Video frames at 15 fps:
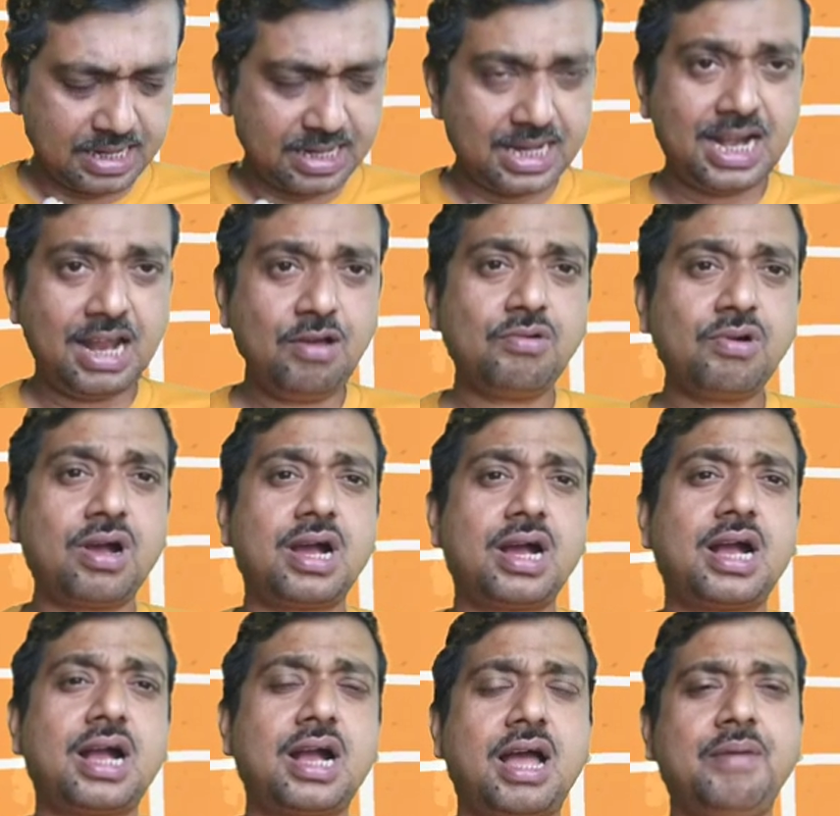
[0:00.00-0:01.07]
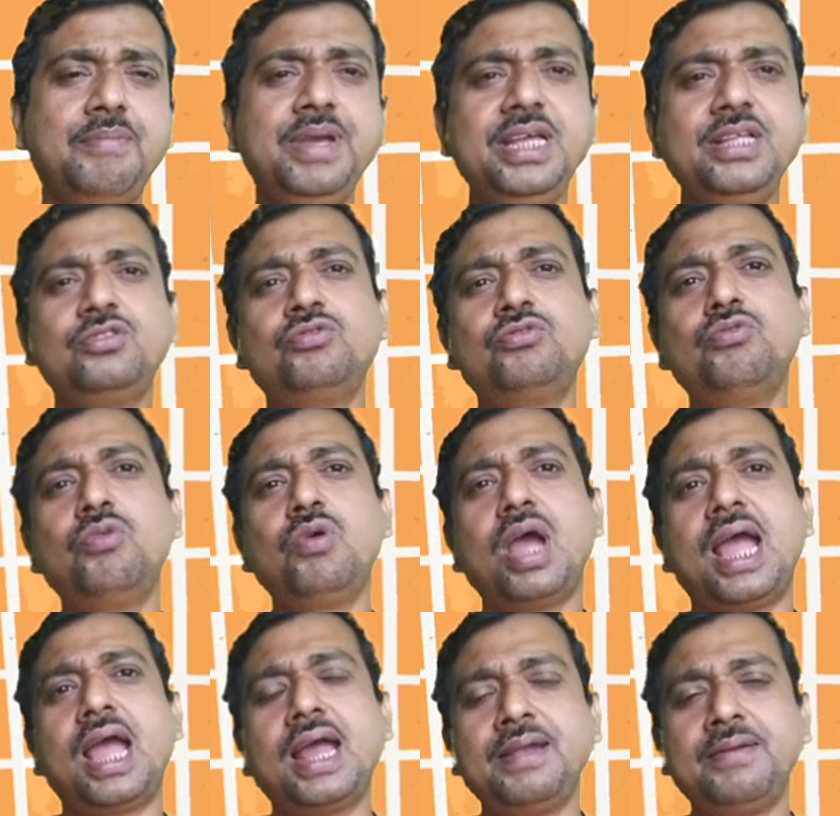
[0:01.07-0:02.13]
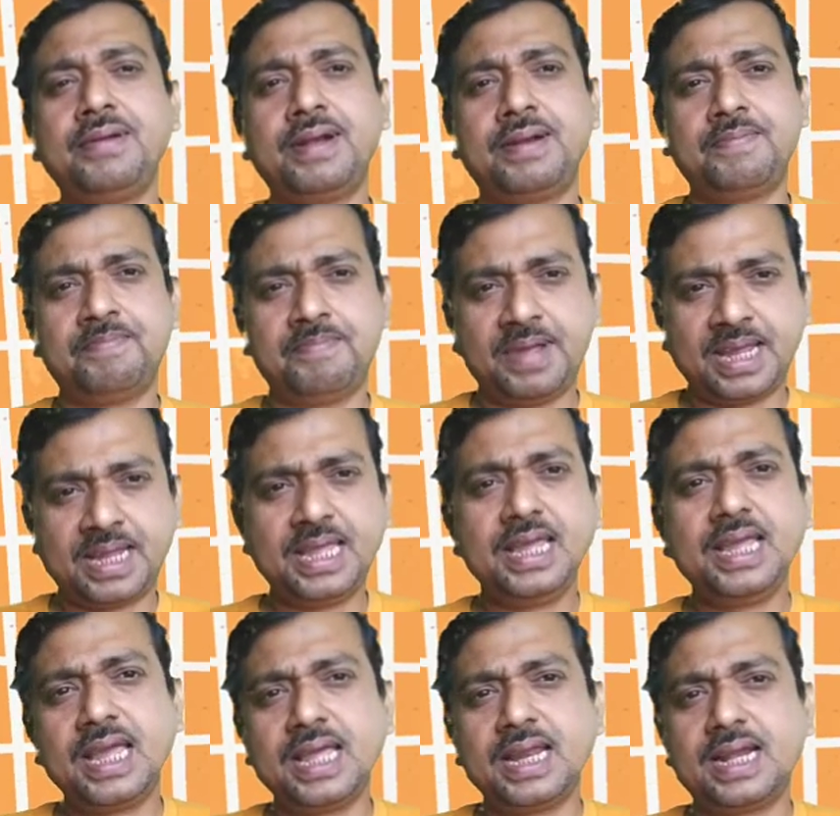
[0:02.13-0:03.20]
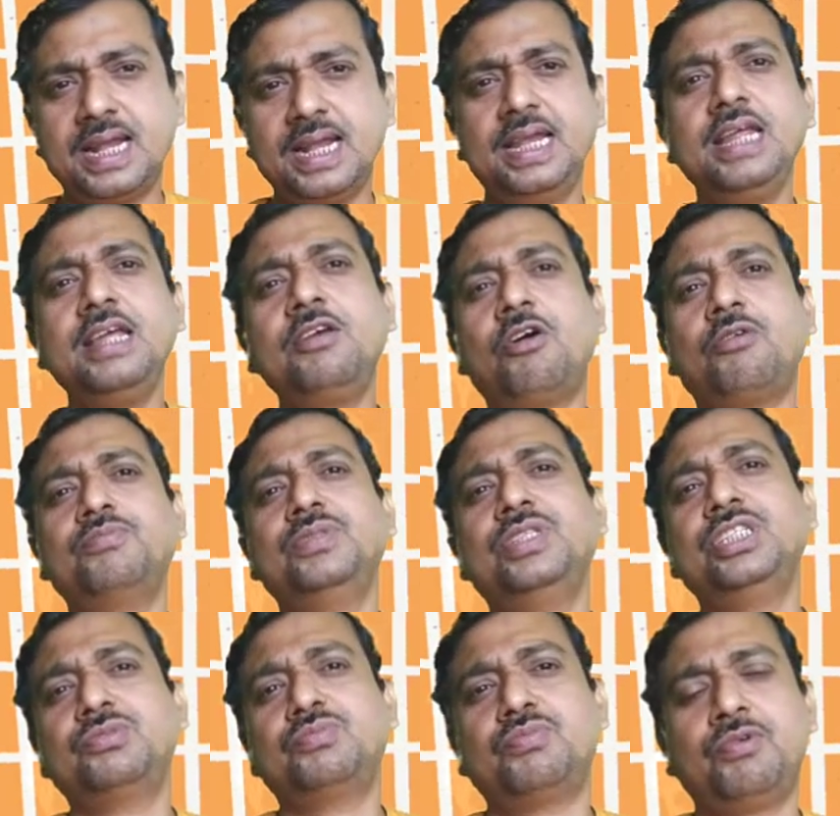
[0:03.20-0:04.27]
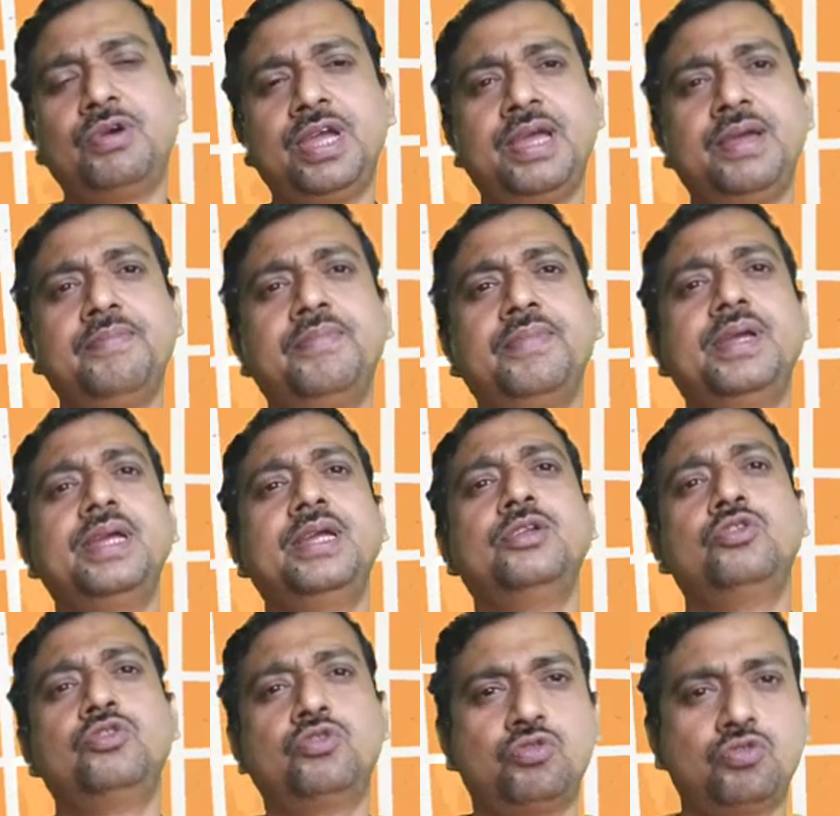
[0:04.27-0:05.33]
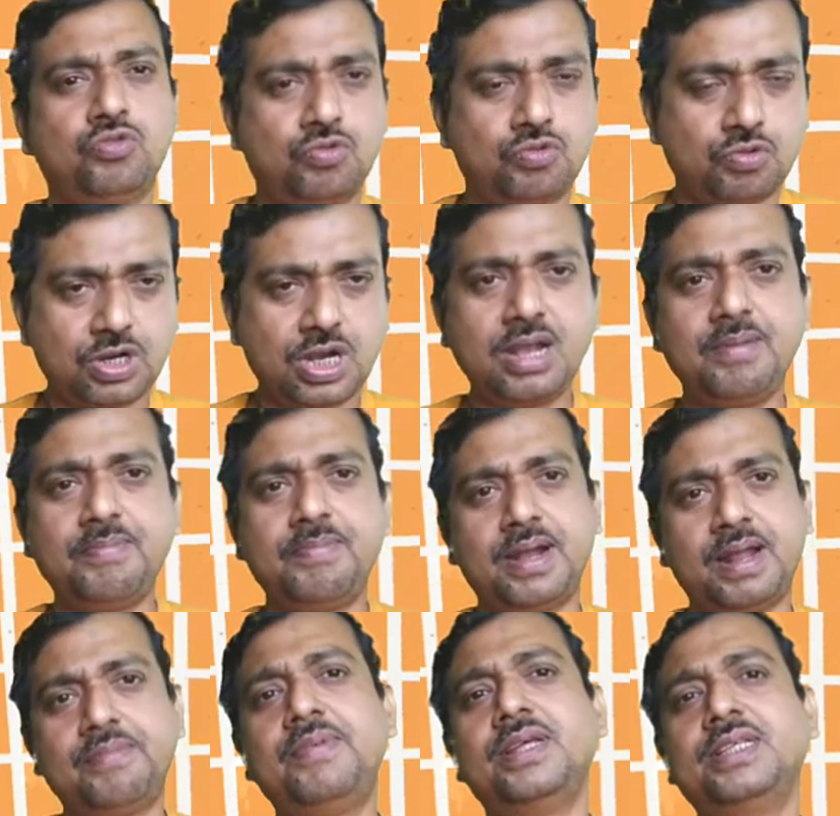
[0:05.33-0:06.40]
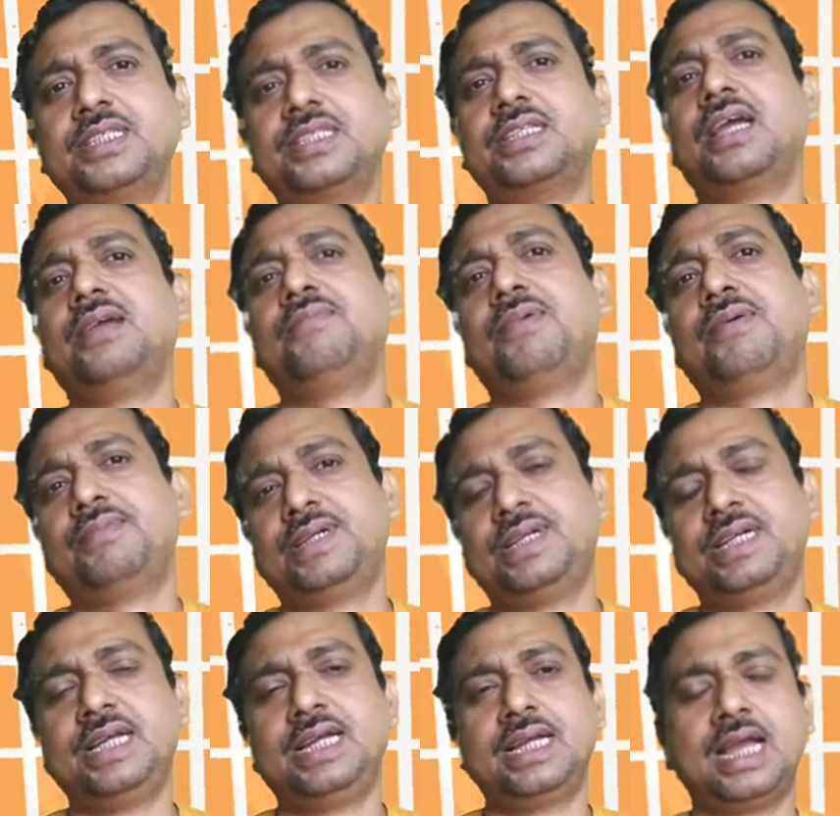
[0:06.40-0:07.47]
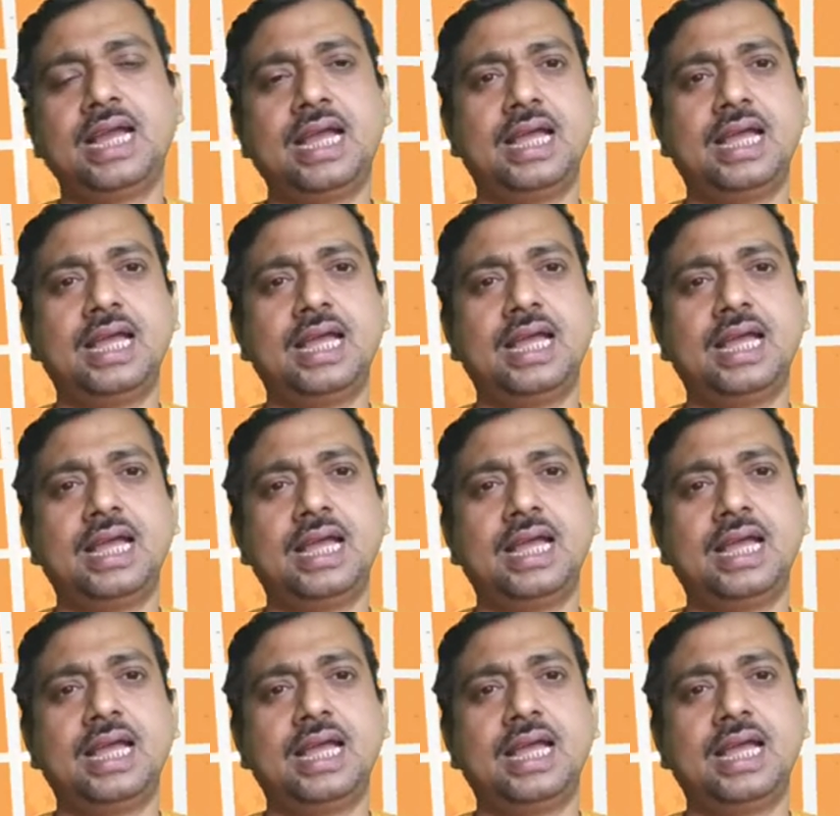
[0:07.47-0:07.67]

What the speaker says: Now, coming through and making a reading of this poem in total paraphrase type of reading